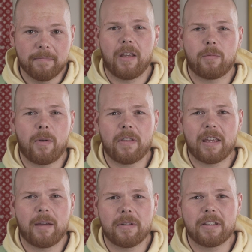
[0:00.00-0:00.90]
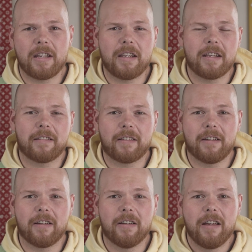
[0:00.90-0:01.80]
And from everything I've been seeing,
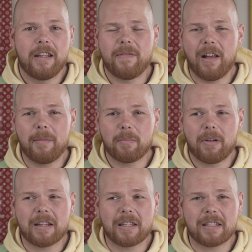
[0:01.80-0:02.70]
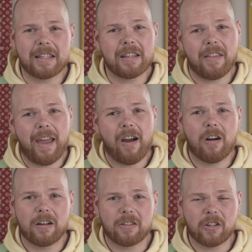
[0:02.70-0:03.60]
the developing process isn't that
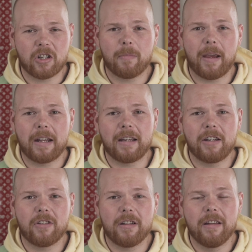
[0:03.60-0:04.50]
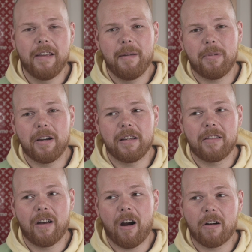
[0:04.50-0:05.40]
hard as long as you can pay attention,
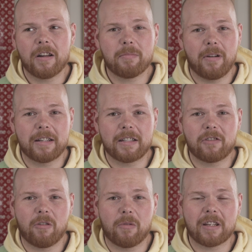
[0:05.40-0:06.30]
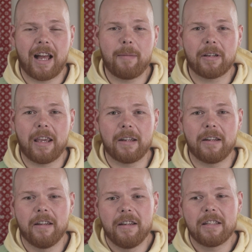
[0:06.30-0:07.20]
but the hardest process, or the most
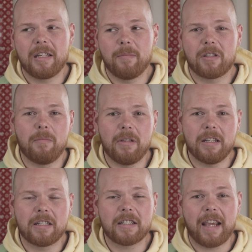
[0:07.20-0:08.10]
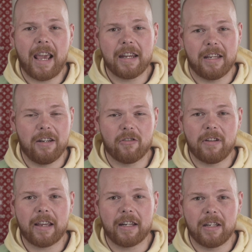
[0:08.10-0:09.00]
complicated, seems to be scanning in your
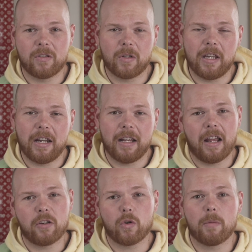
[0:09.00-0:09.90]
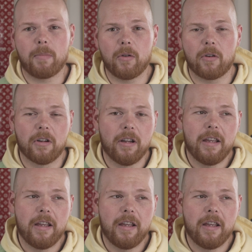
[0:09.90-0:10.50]
negatives and getting it onto a computer